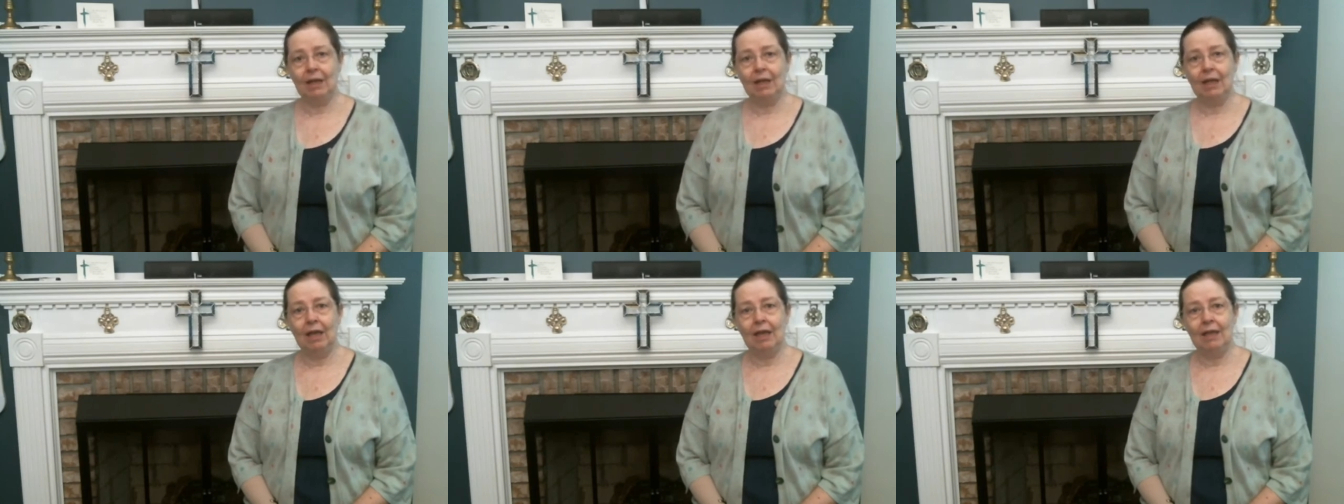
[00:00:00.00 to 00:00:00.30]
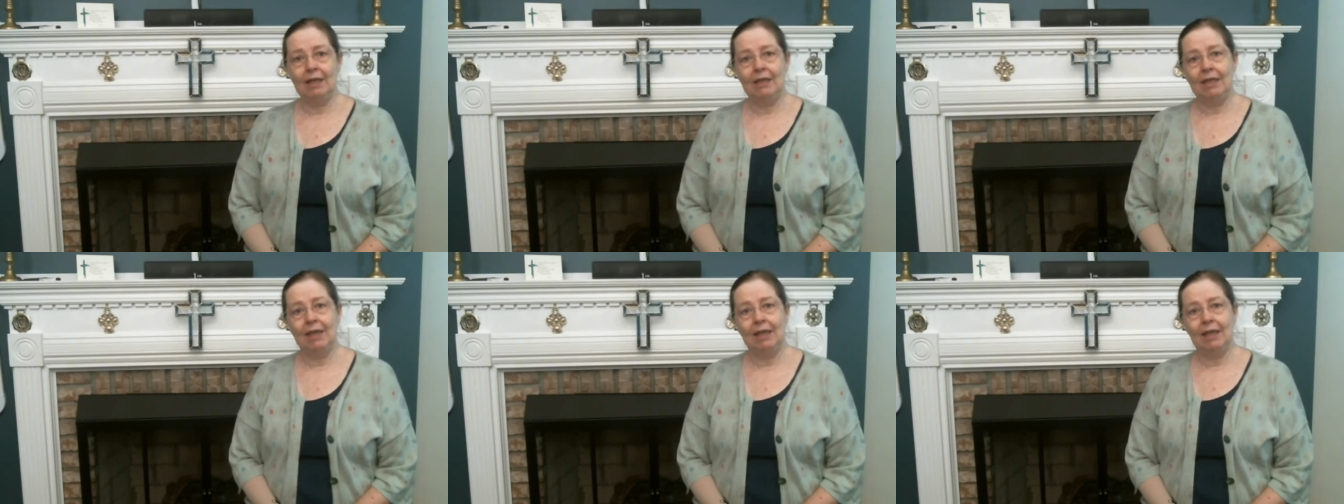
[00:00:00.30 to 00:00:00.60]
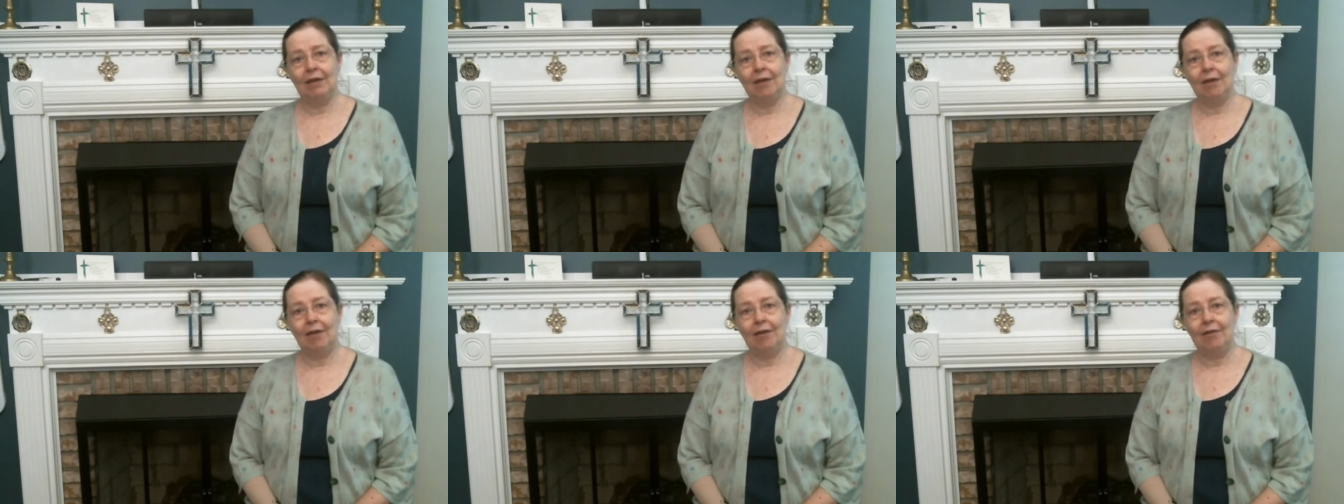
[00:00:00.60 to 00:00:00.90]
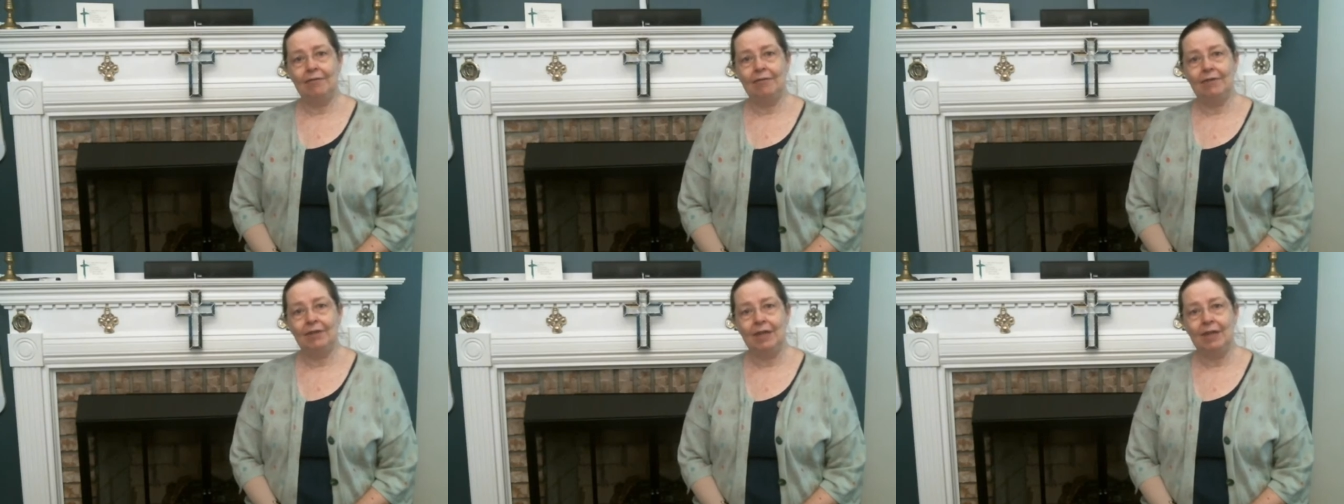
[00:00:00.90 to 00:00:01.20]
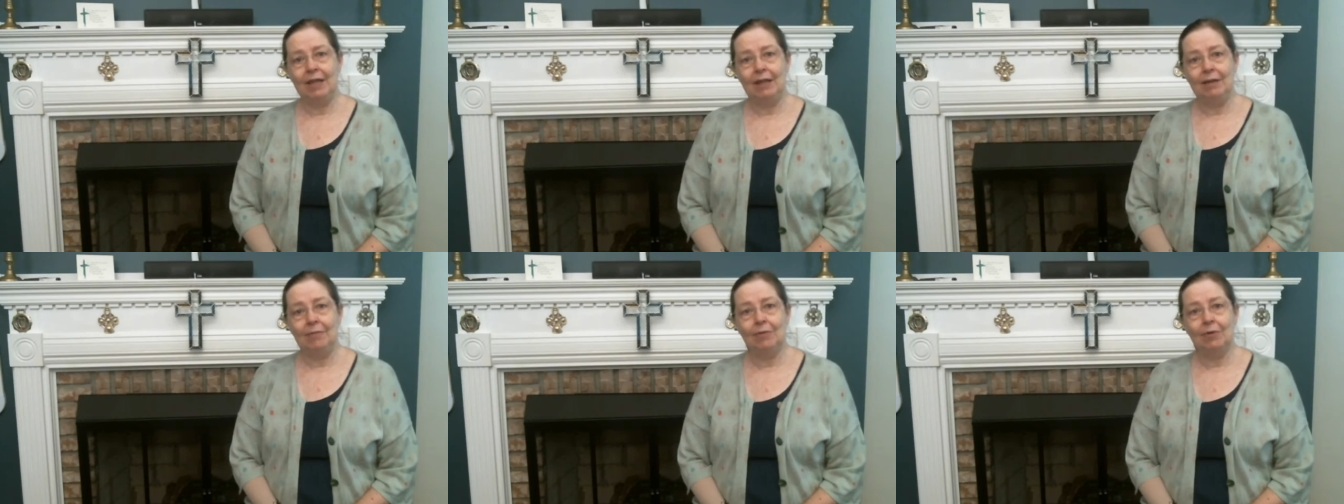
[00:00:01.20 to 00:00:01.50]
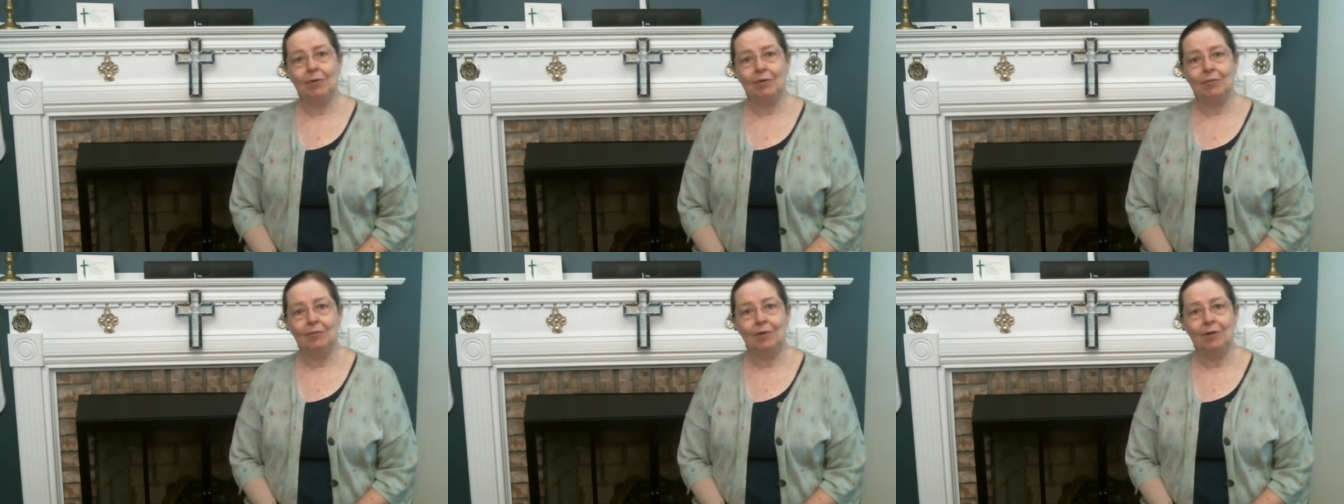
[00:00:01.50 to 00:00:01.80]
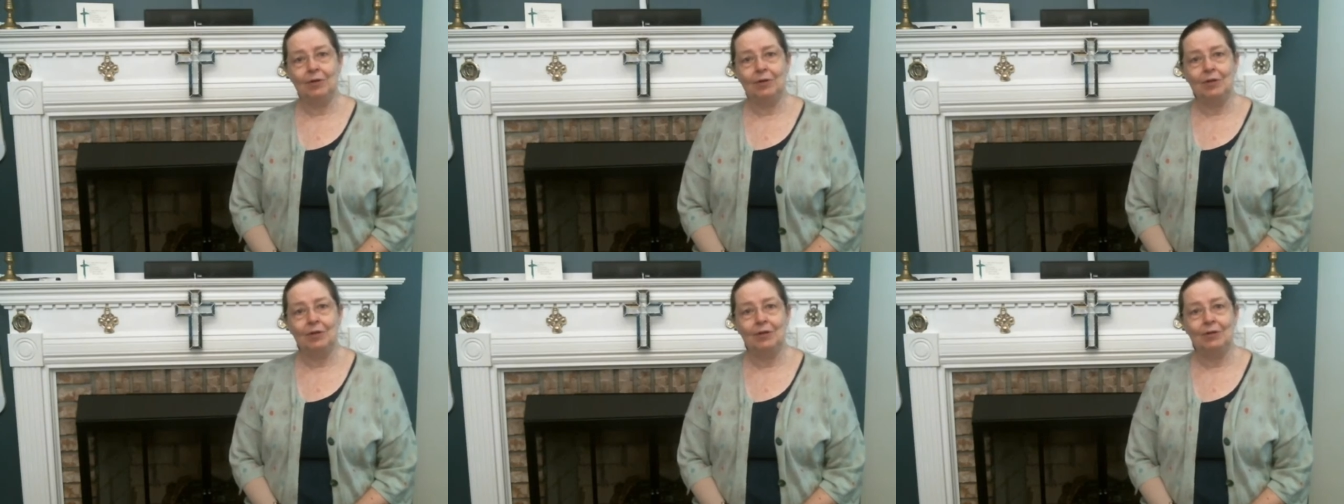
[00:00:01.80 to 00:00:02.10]
I think of the World
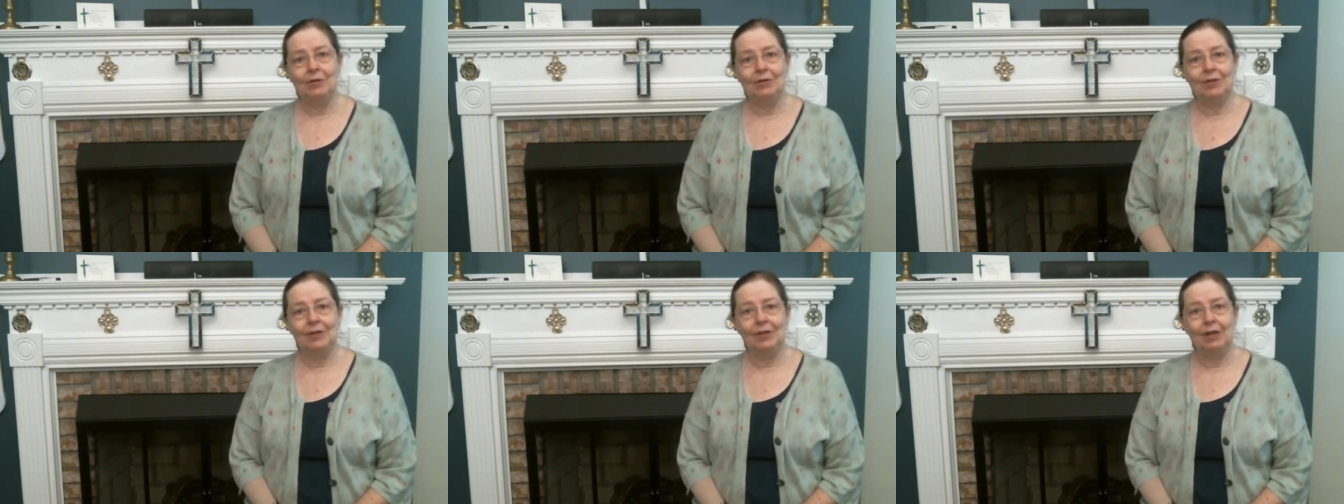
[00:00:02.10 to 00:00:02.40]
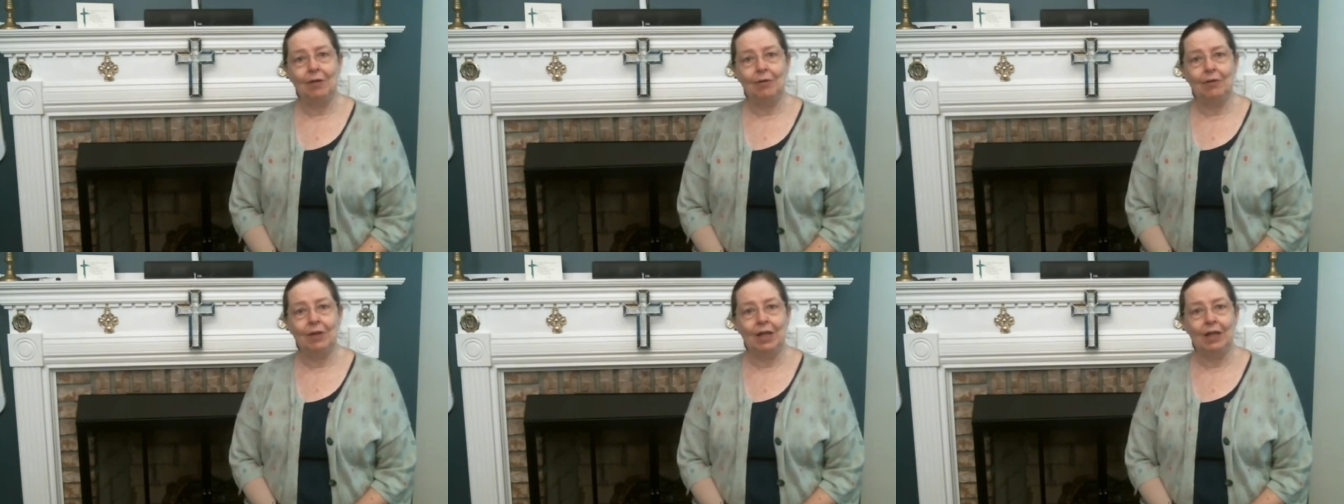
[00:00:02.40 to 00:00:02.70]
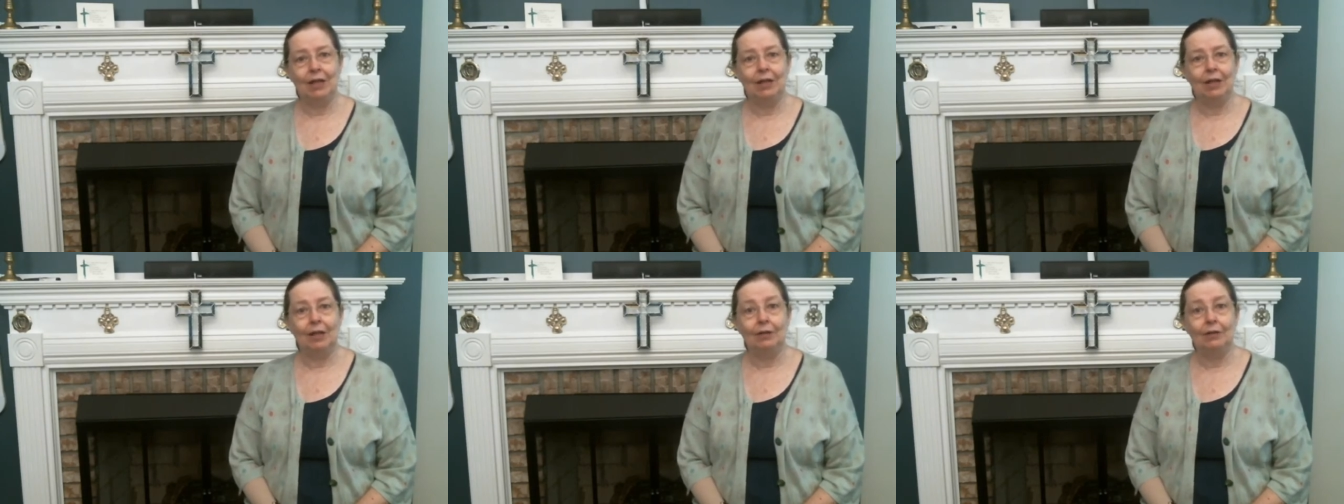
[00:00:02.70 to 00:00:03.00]
War II slogan,